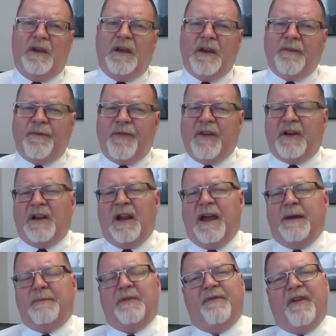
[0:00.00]
If the
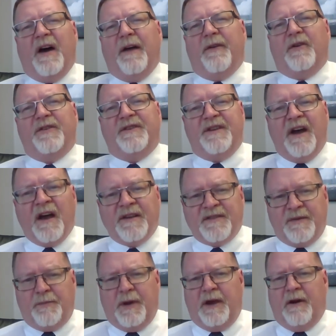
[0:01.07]
claimed father
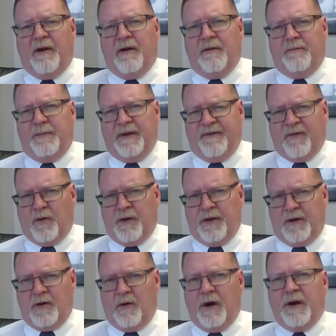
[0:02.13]
does appear before
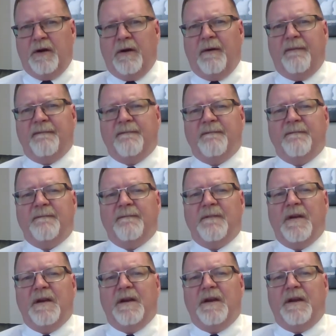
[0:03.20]

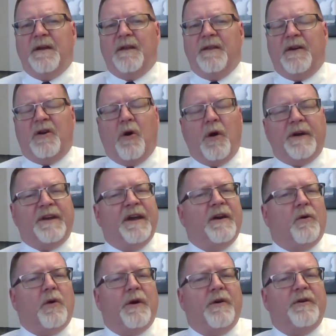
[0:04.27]
the court can
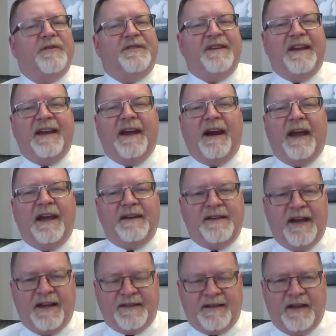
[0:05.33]
order DNA
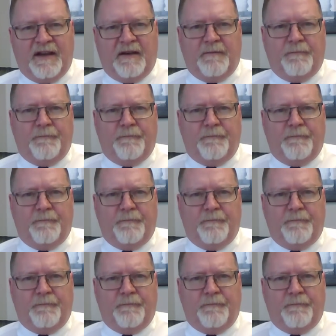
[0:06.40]
testing.